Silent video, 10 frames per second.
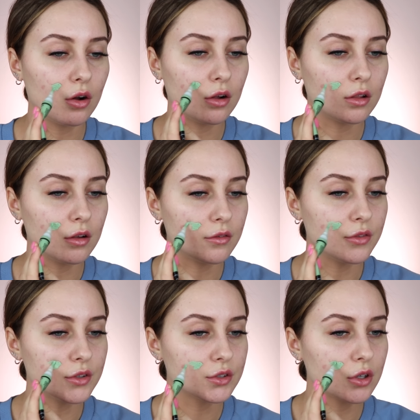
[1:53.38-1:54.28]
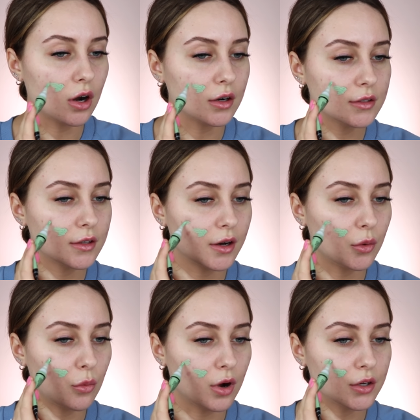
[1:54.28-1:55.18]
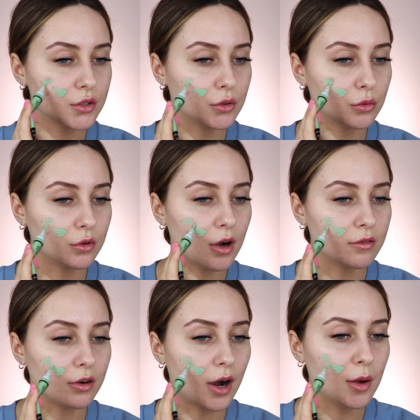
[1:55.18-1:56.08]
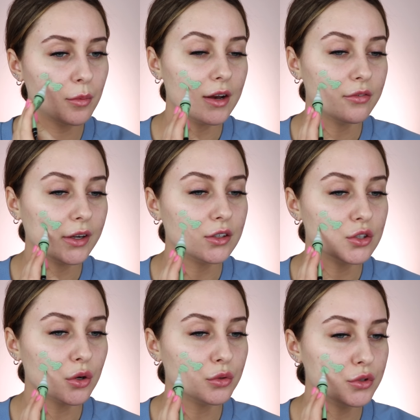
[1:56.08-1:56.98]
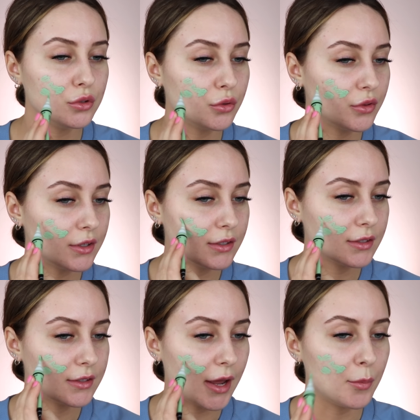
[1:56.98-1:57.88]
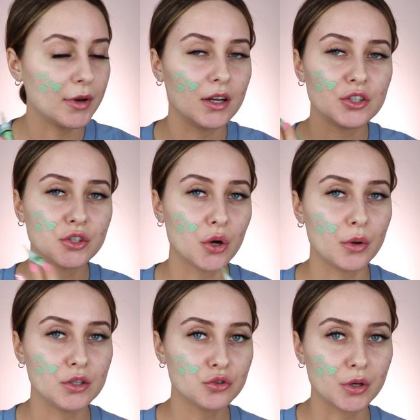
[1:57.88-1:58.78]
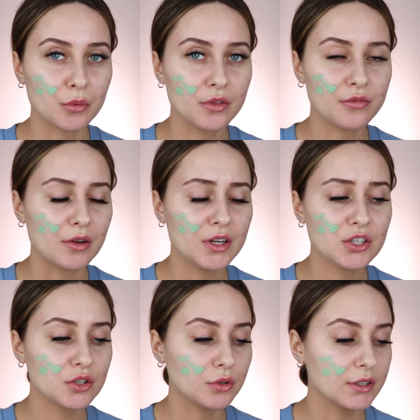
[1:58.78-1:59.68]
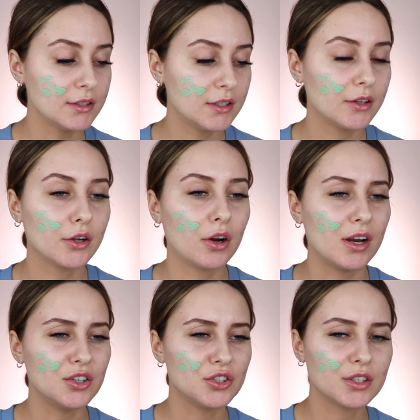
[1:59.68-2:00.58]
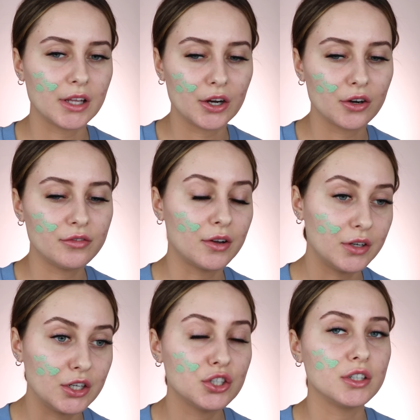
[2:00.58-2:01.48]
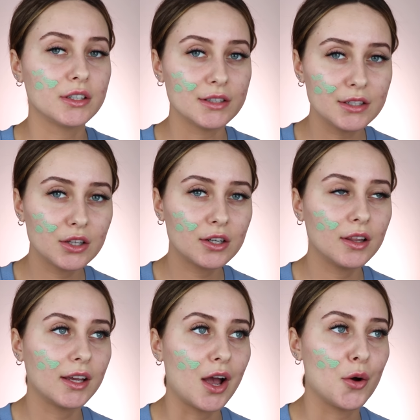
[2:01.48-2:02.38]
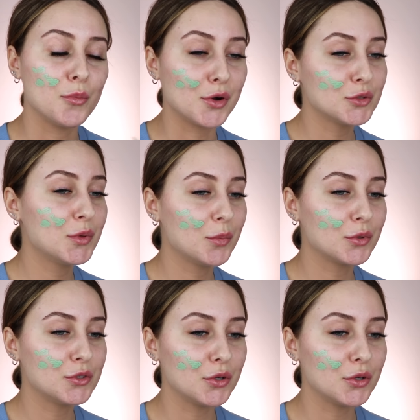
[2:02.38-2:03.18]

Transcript: all of the scars that I want to cover up. If I don't do this step and I just go in straight with foundation or concealer and just layer foundation concealer like how most people